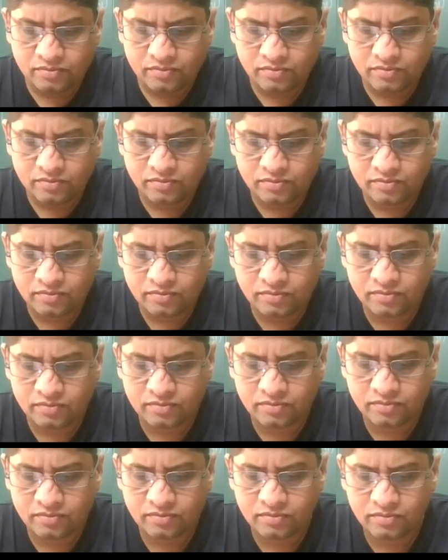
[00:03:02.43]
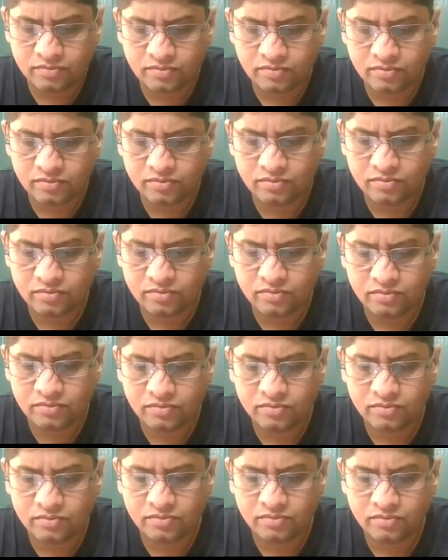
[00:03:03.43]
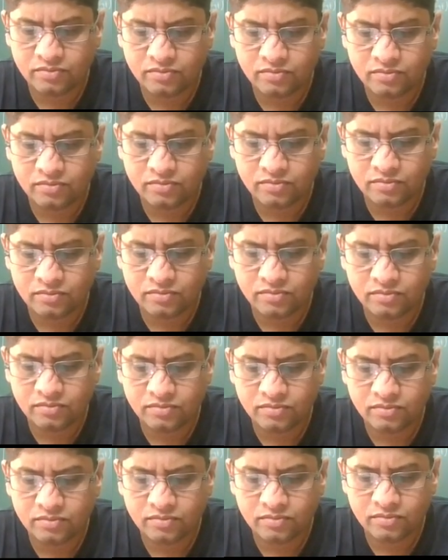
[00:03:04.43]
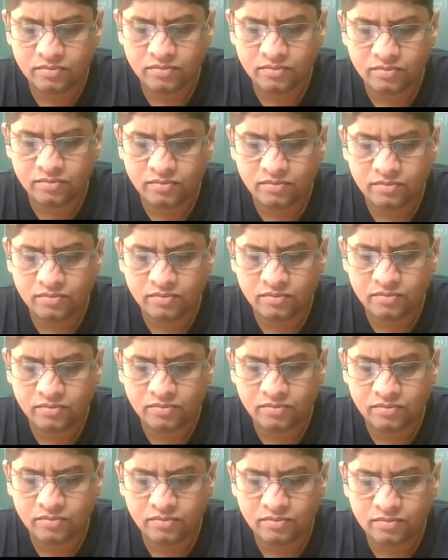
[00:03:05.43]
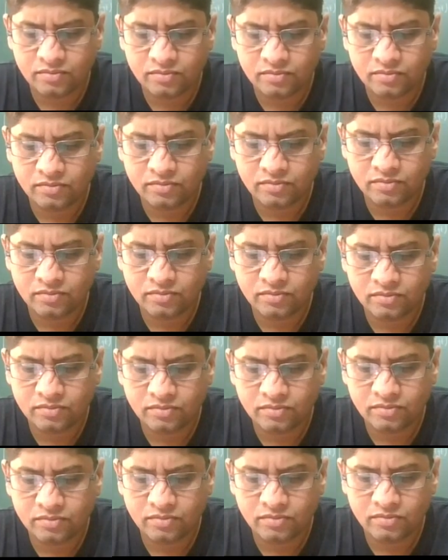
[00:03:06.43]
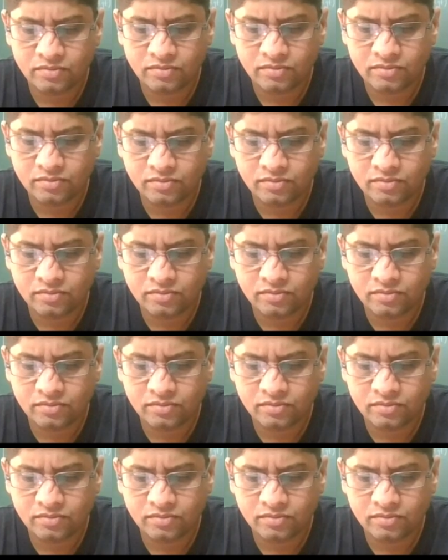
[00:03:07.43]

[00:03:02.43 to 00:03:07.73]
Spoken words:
[no speech]